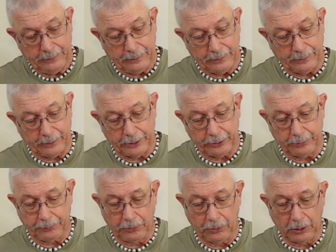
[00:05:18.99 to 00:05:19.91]
And then
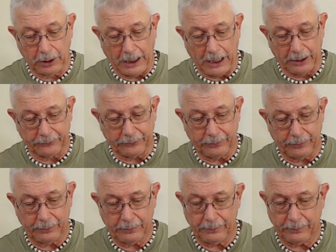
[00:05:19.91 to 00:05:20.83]
you pull out
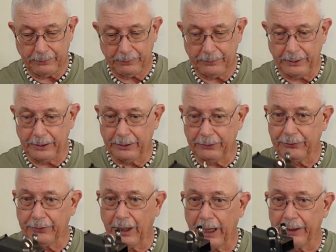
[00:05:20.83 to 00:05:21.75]
the
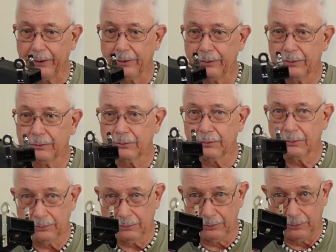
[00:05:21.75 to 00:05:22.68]
inside.
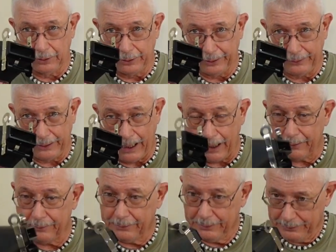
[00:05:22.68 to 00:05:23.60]
Look at
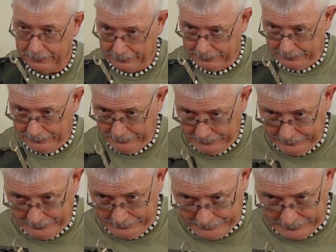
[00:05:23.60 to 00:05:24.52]
that.
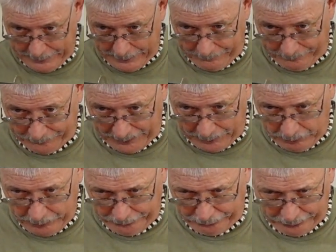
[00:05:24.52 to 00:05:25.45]
Now, I
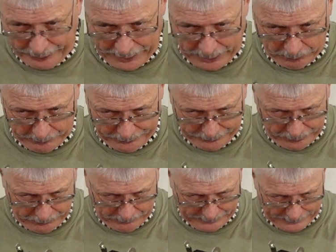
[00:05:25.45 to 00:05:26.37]
will share with
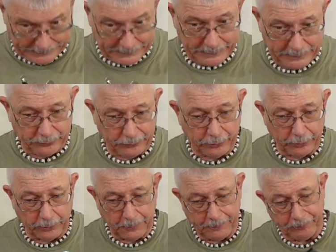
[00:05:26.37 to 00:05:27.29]
you what I did
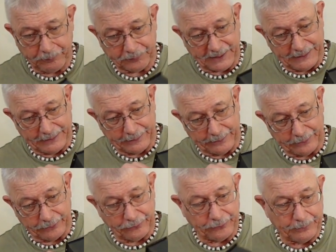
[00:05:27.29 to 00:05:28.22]
do
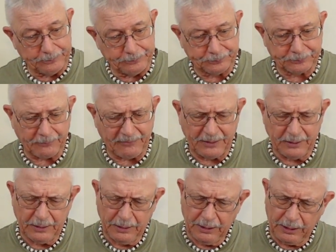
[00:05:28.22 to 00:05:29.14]
is,
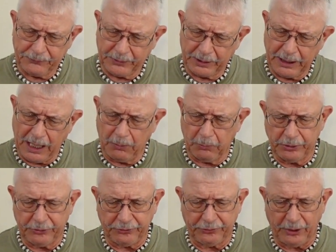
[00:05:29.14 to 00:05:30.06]
I forgot
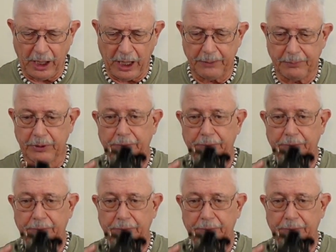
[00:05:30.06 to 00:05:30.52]
which side, but